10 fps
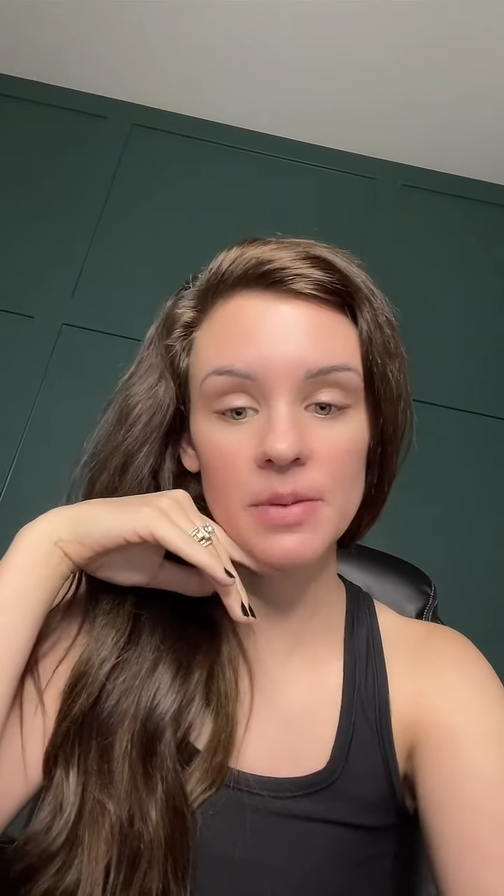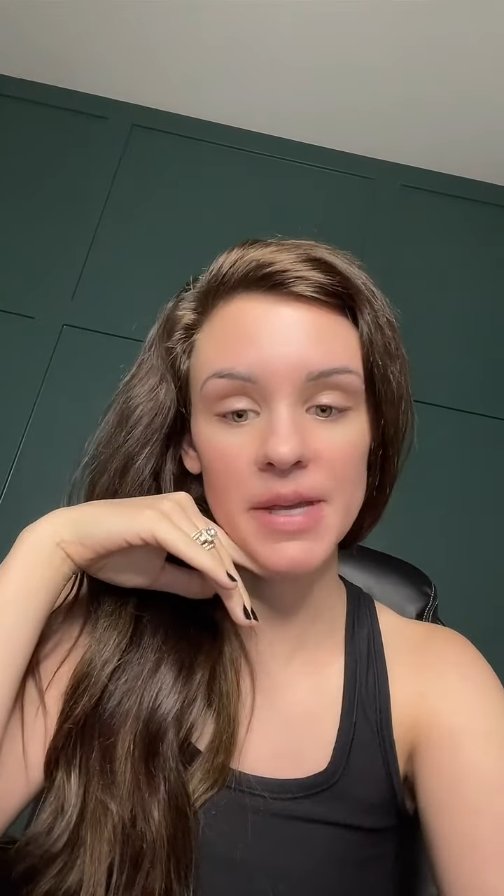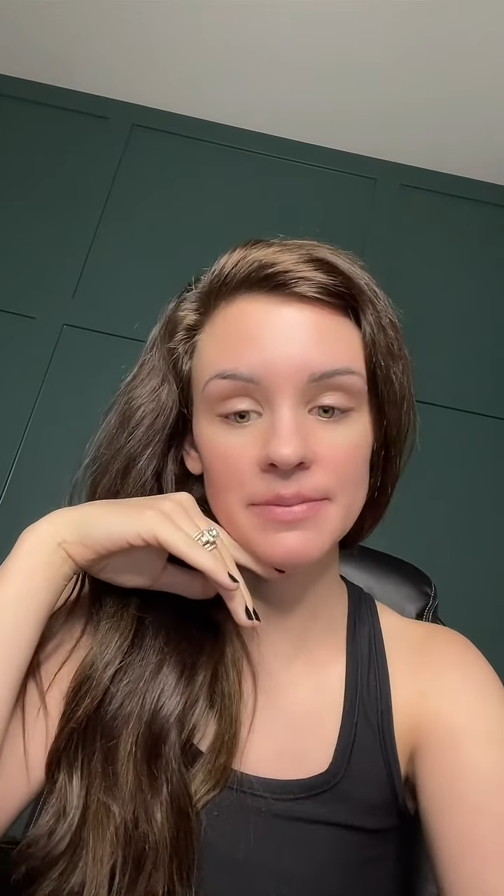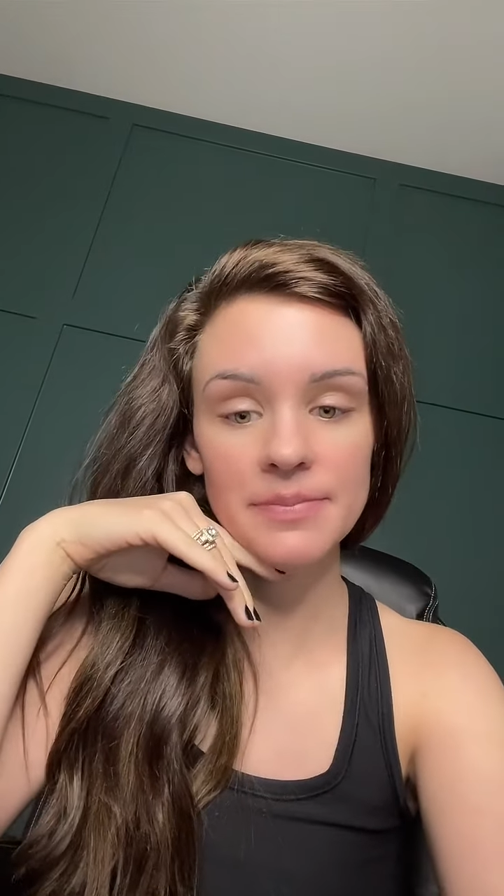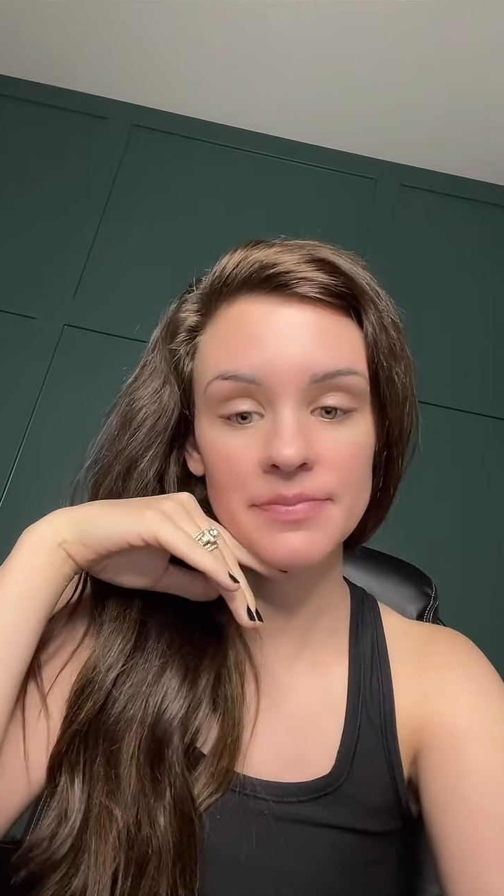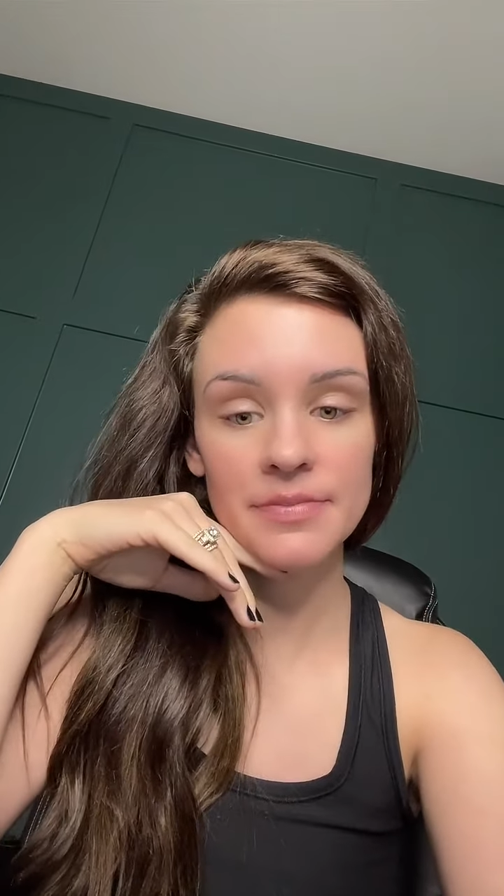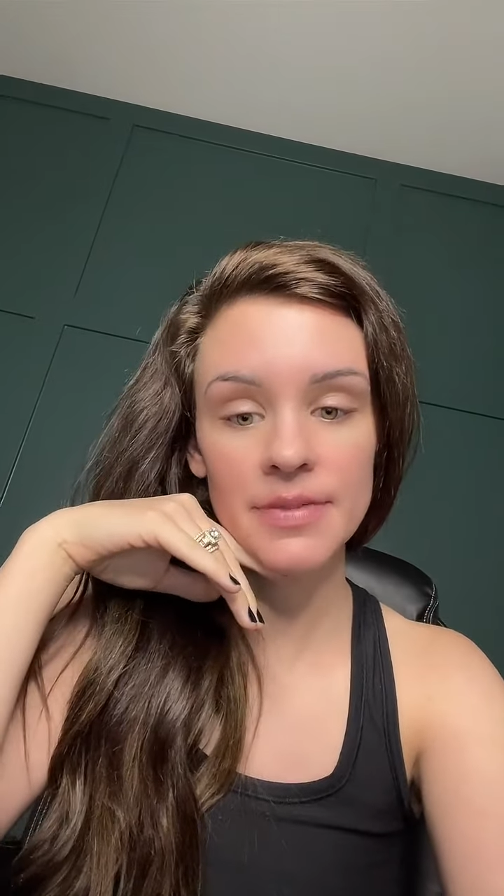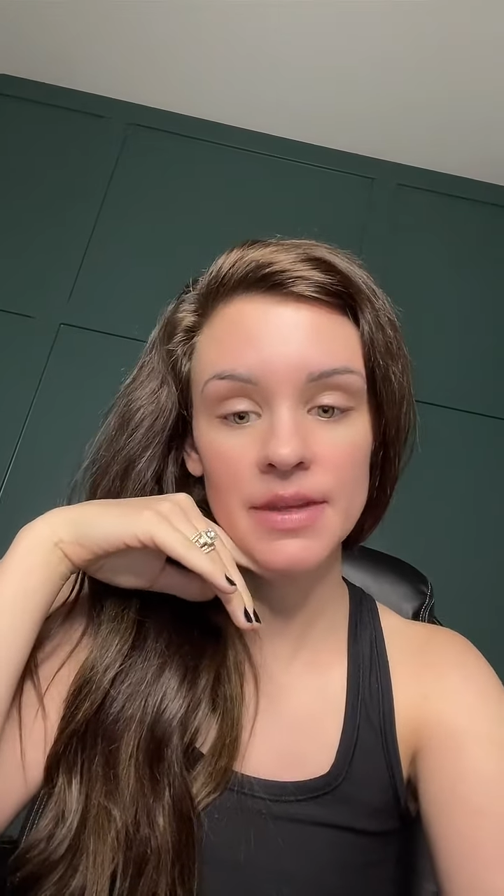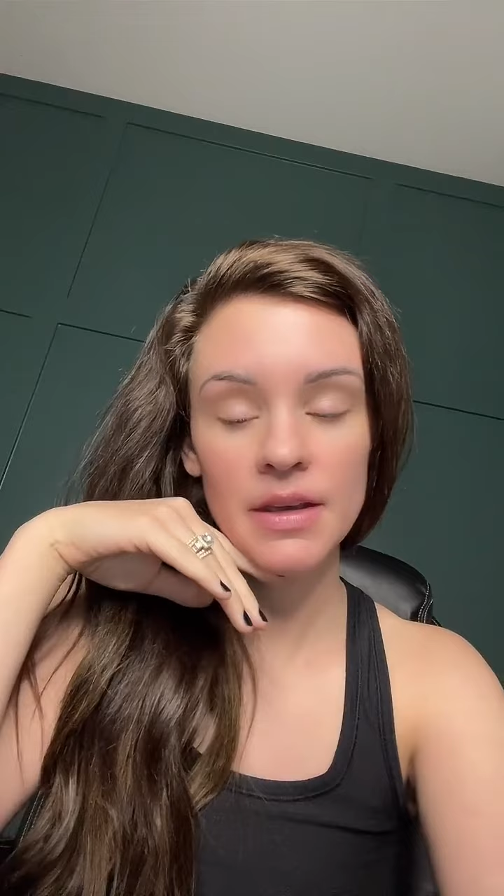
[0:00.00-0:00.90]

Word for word: know what I mean?